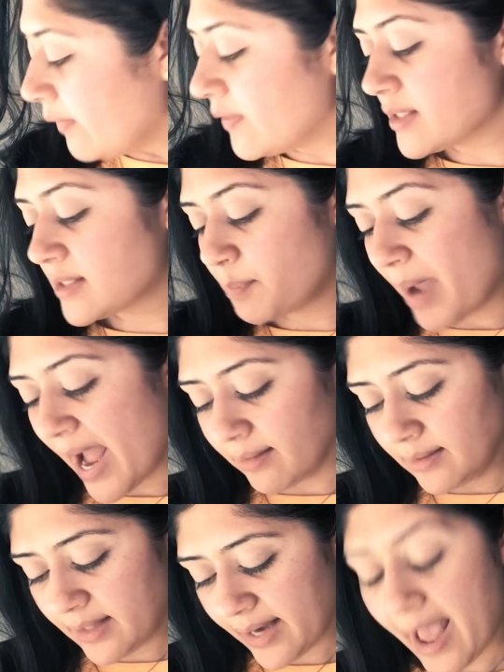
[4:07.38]
this
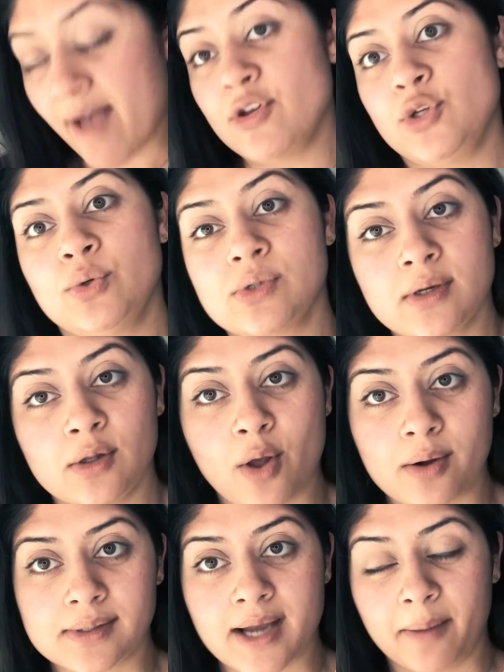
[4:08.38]
palette that I haven't used in a
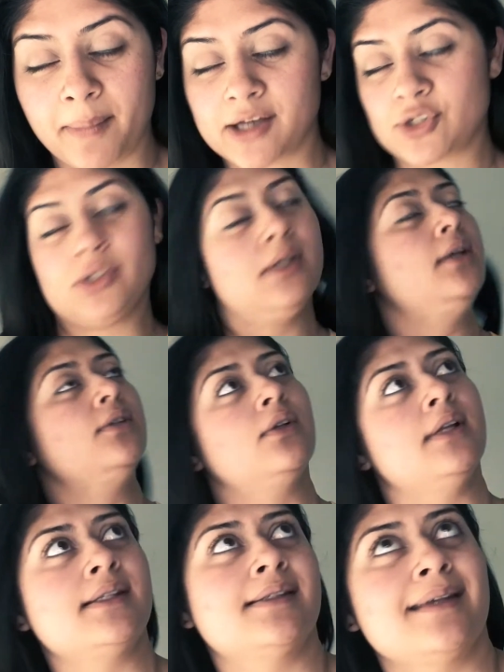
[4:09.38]
long time, actually. So
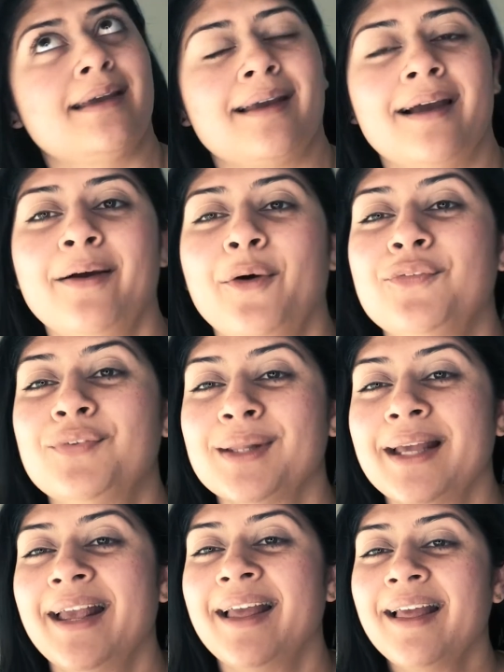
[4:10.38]
let's see.
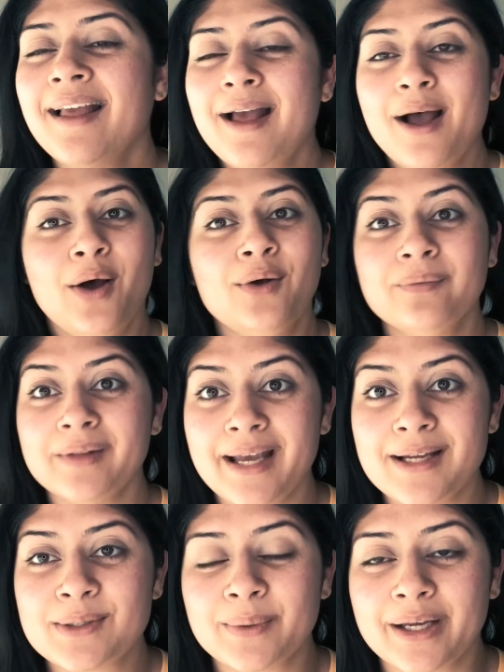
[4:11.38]
Hopefully
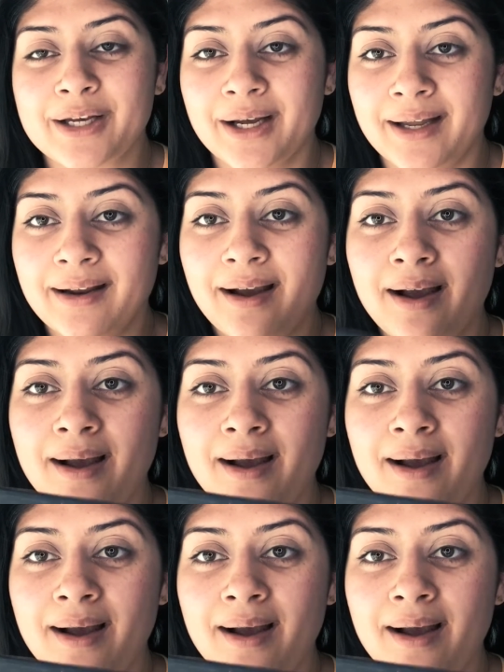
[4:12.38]
I do it good.